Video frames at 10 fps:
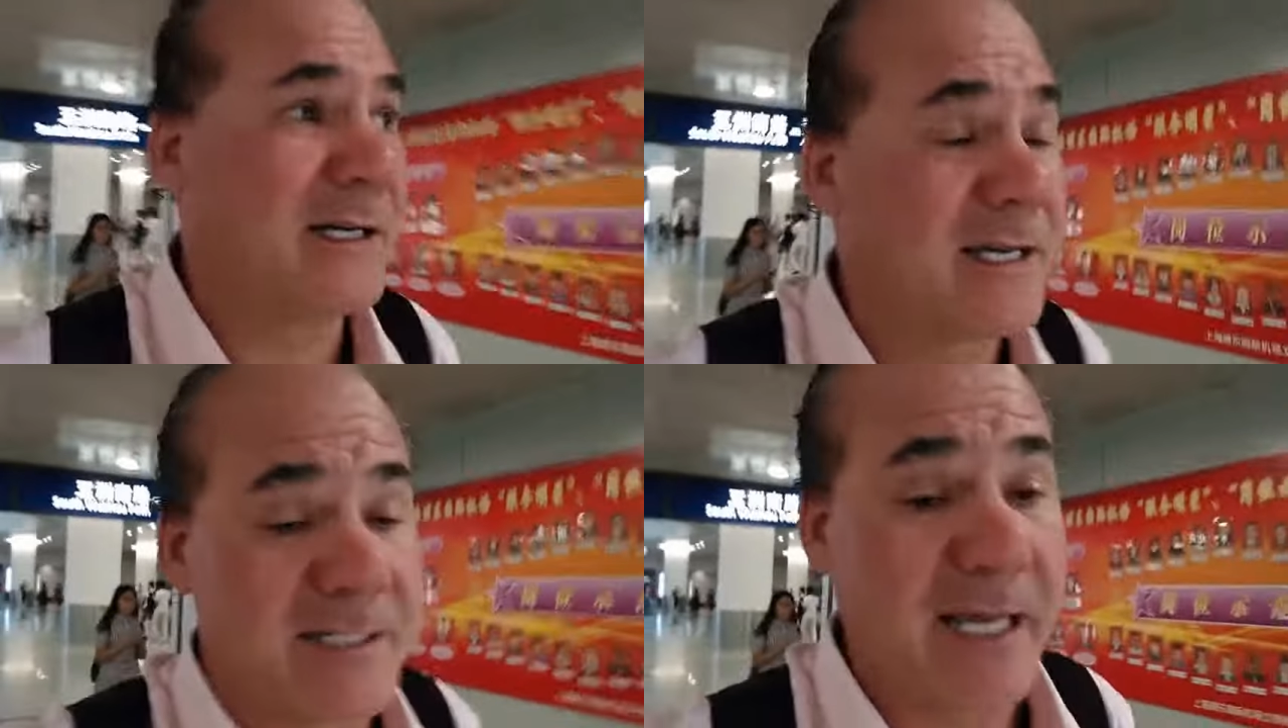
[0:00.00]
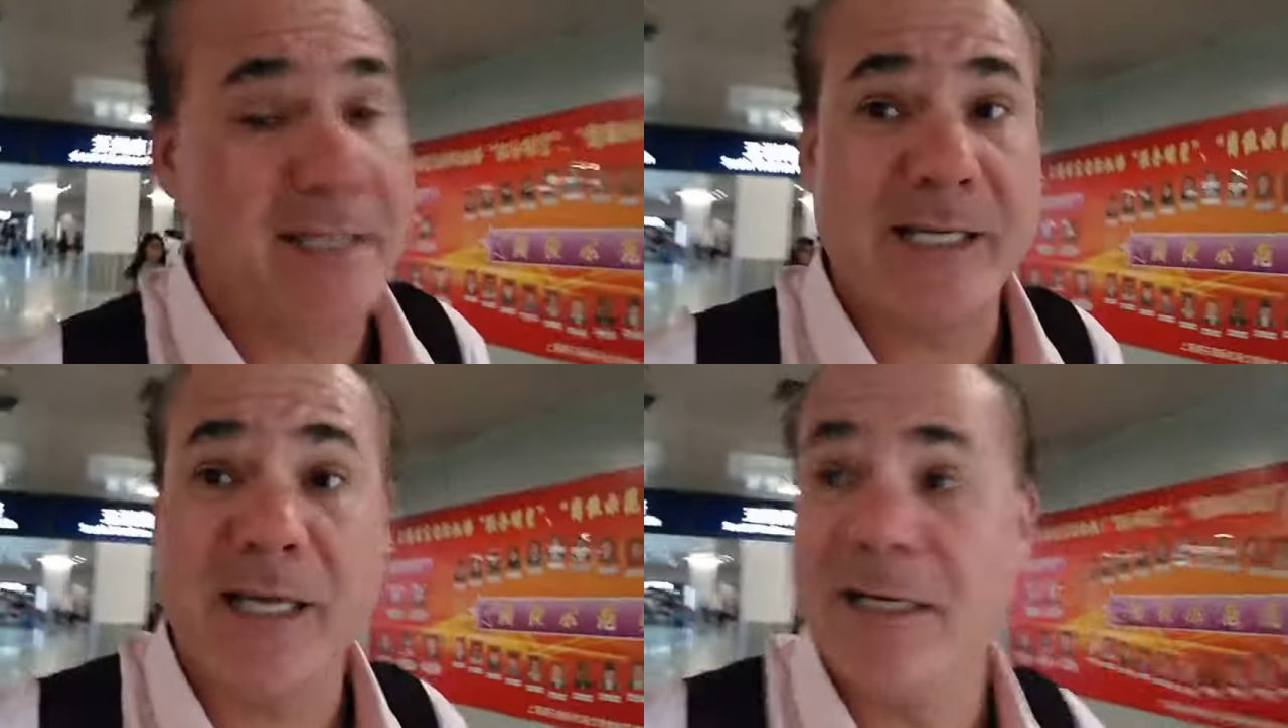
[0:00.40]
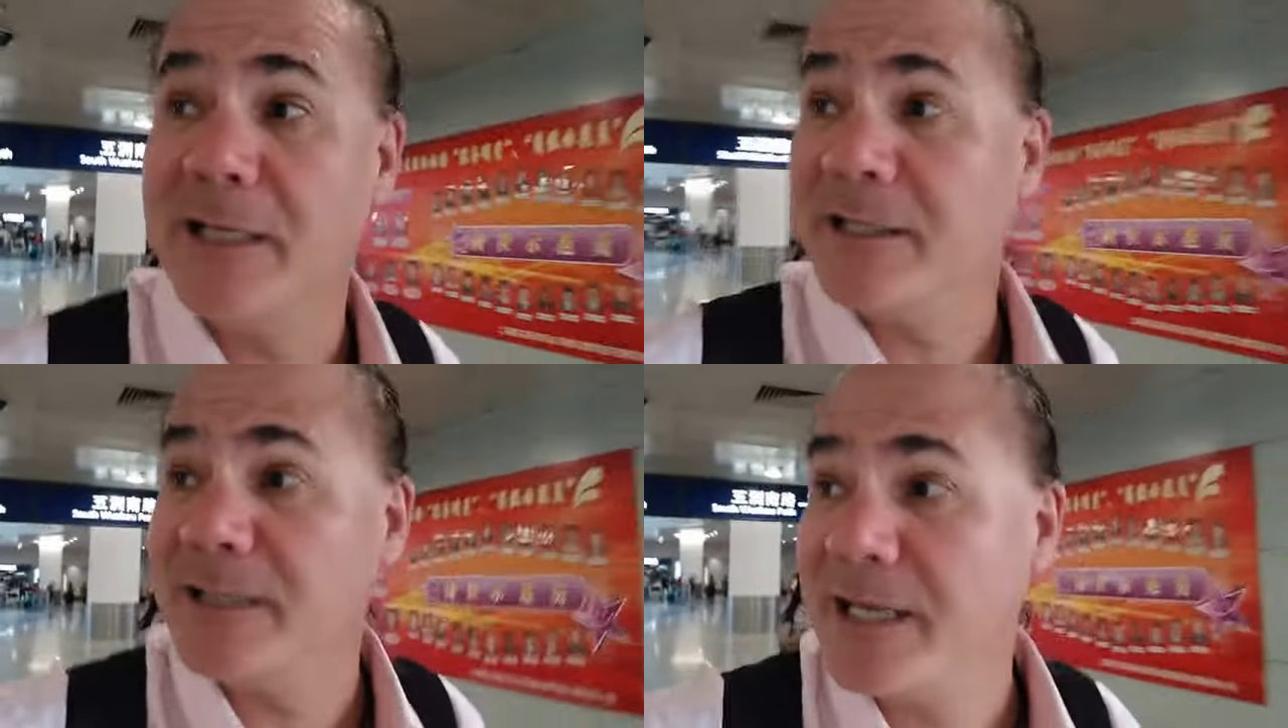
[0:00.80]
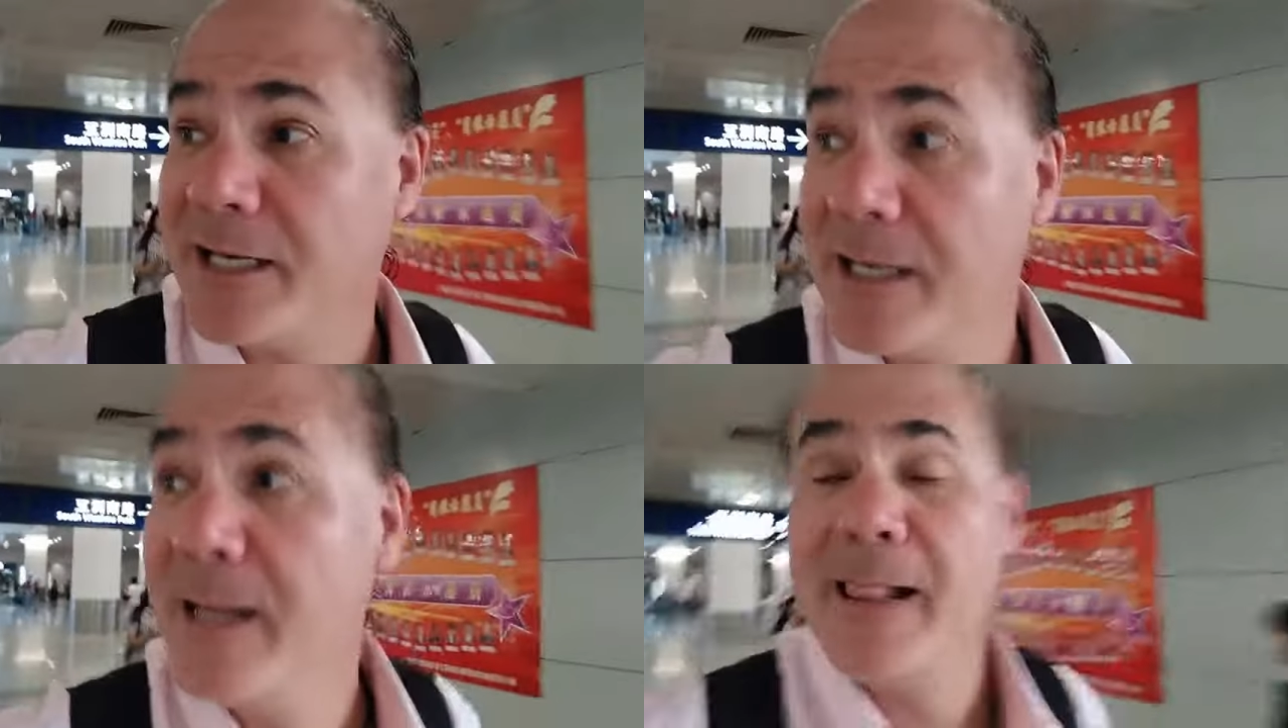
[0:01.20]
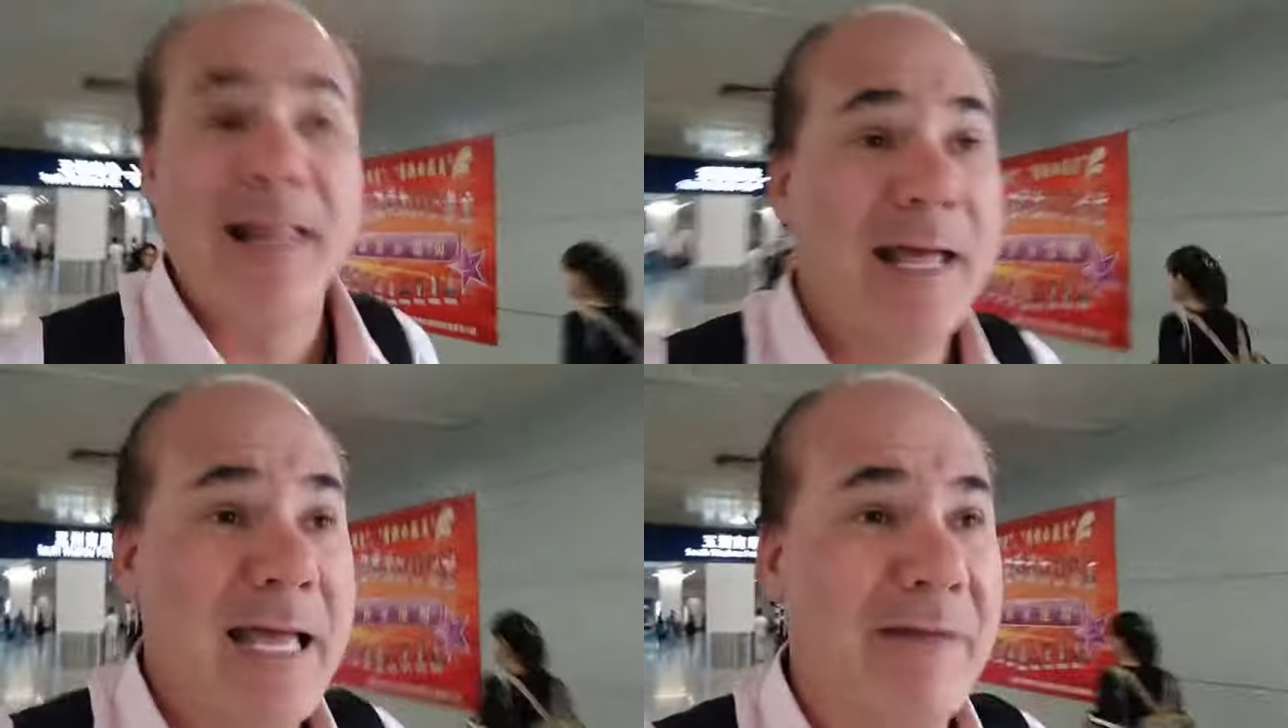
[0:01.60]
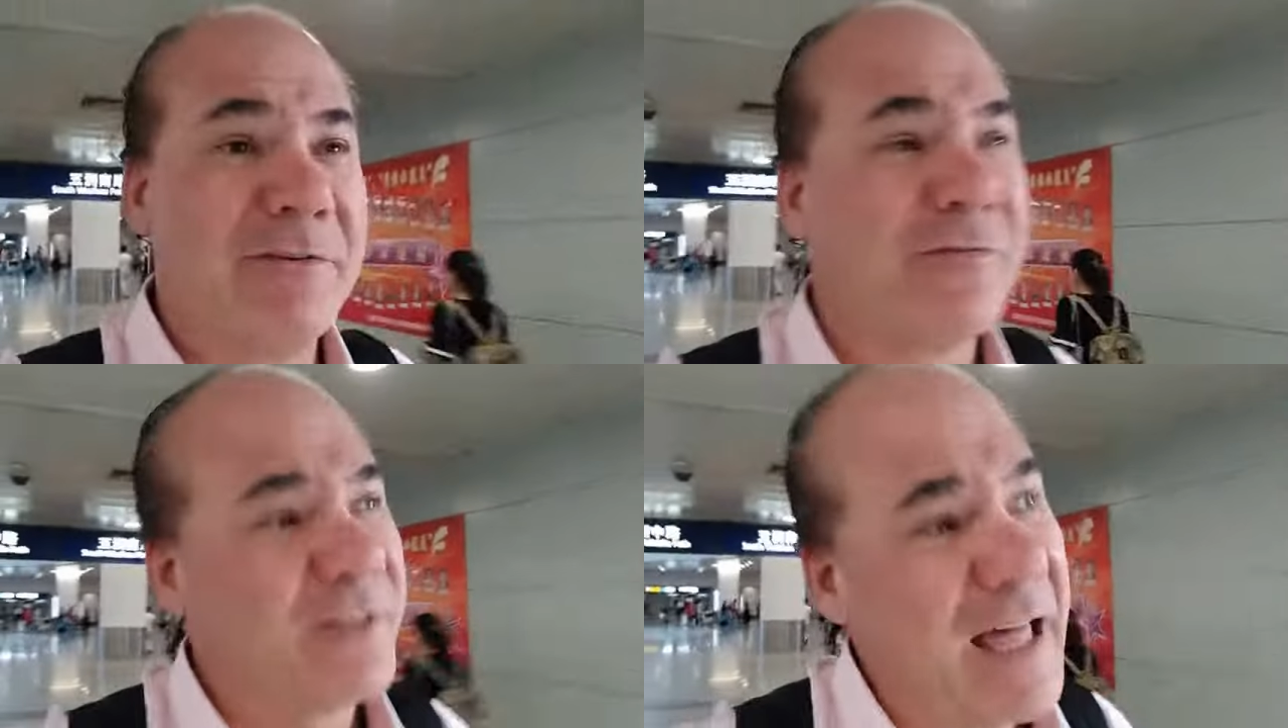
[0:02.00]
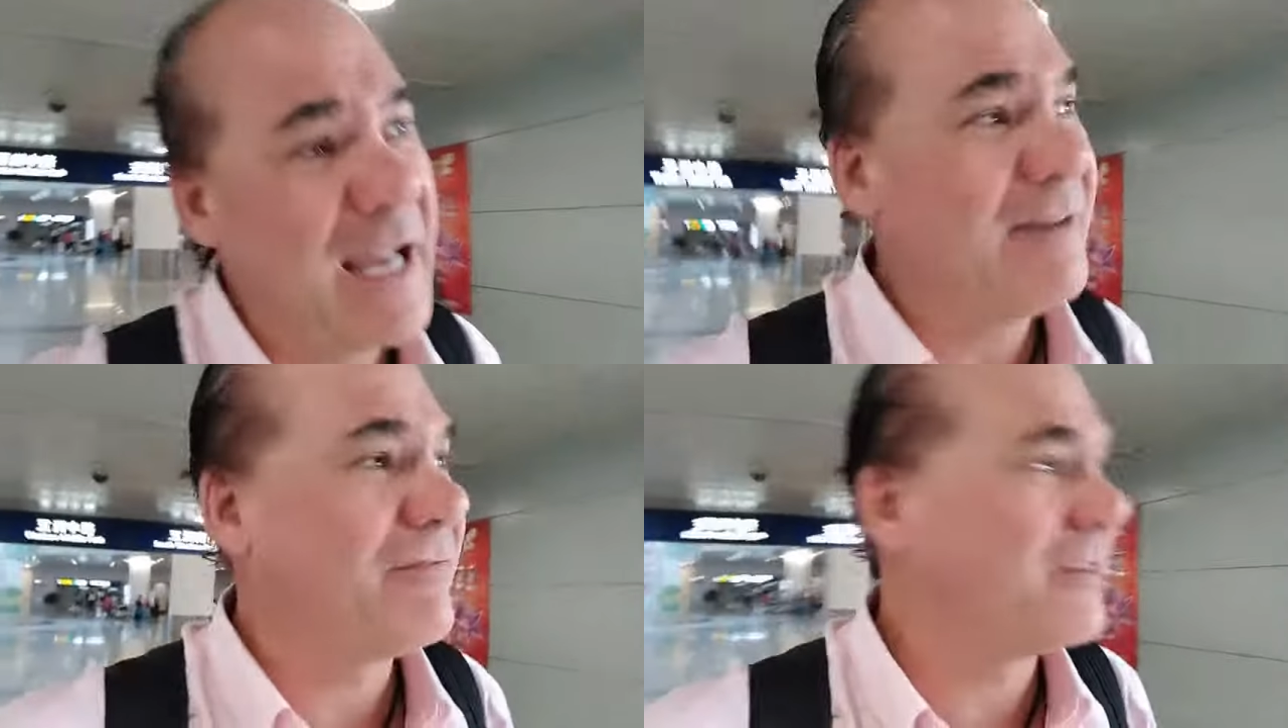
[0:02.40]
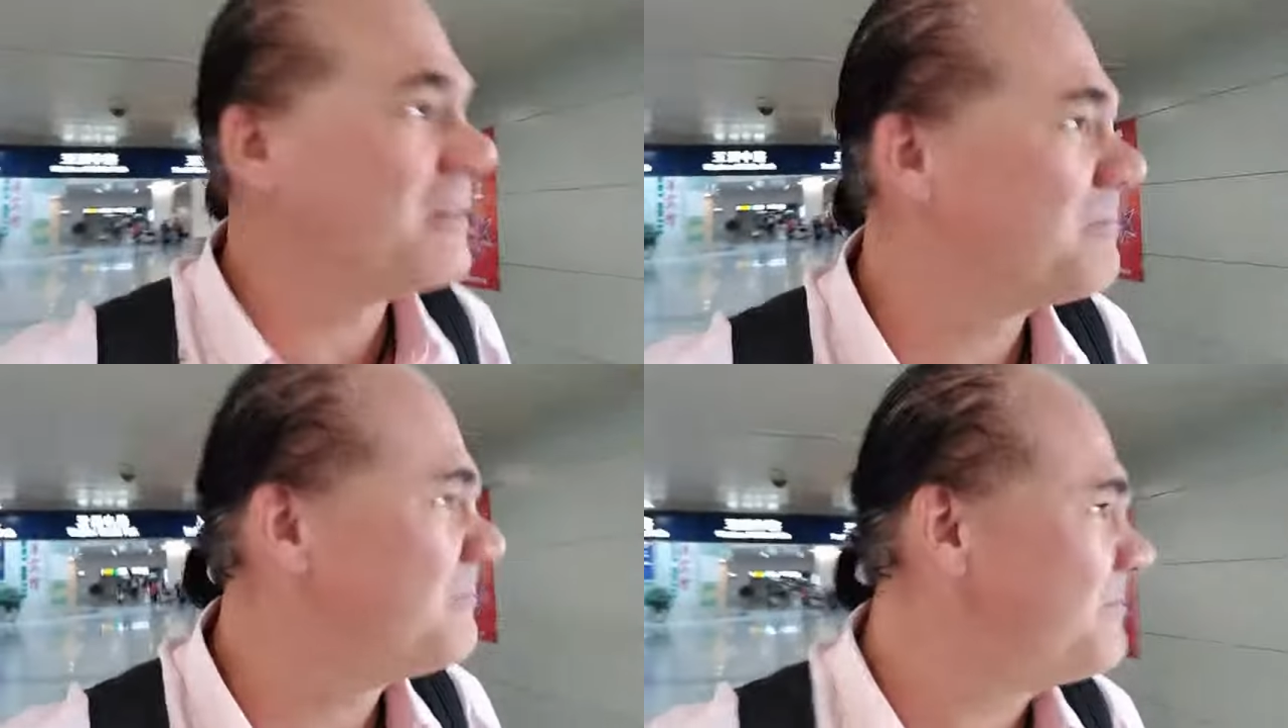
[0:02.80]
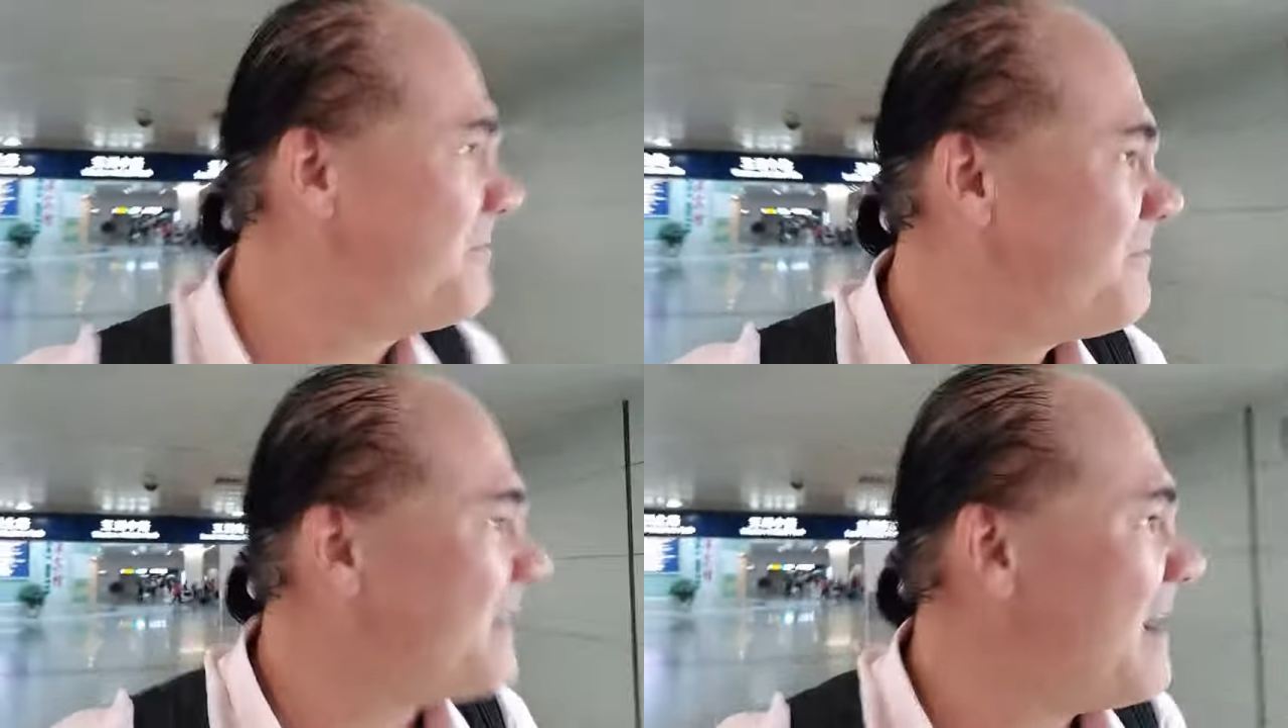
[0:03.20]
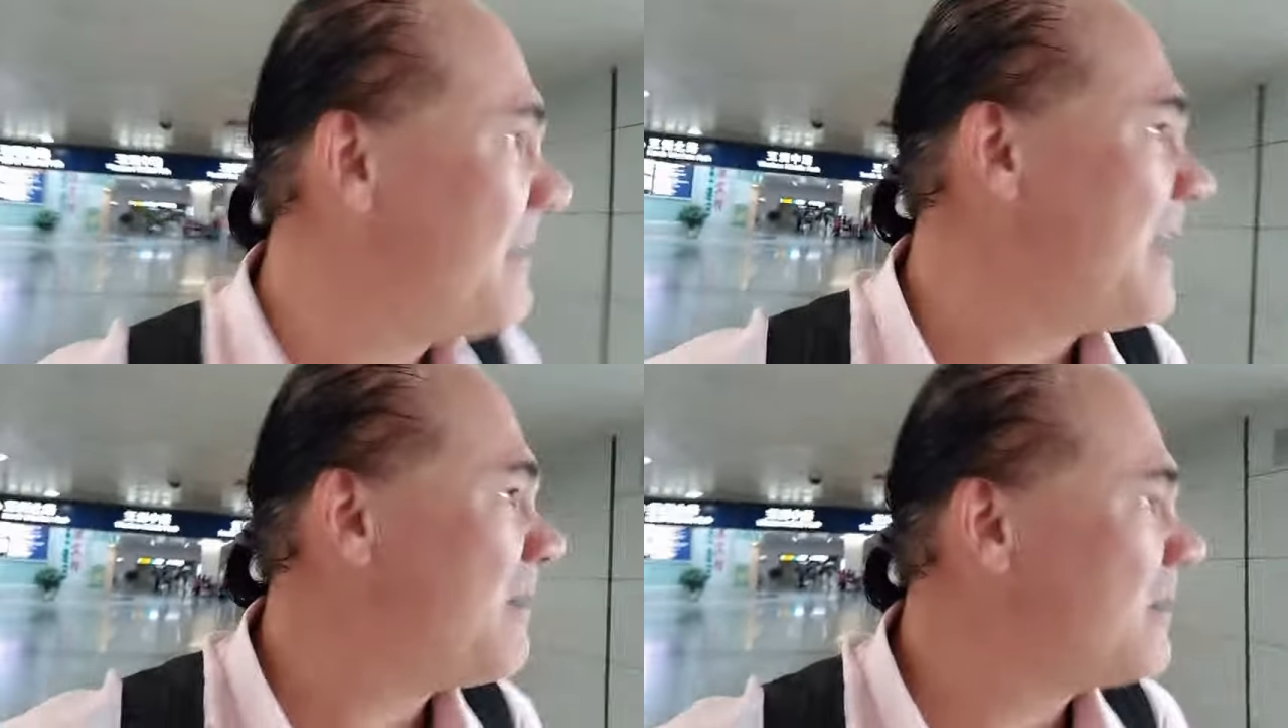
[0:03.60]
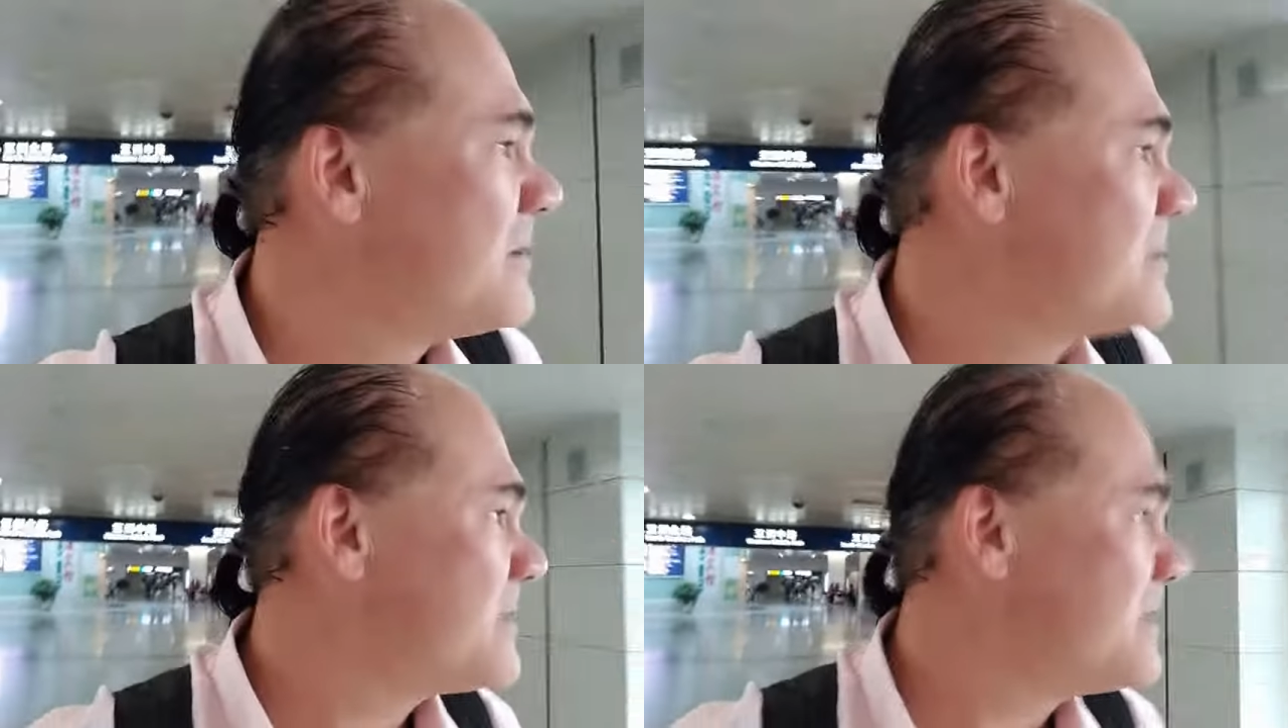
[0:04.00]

I can tell you, like, after flying for 5 hours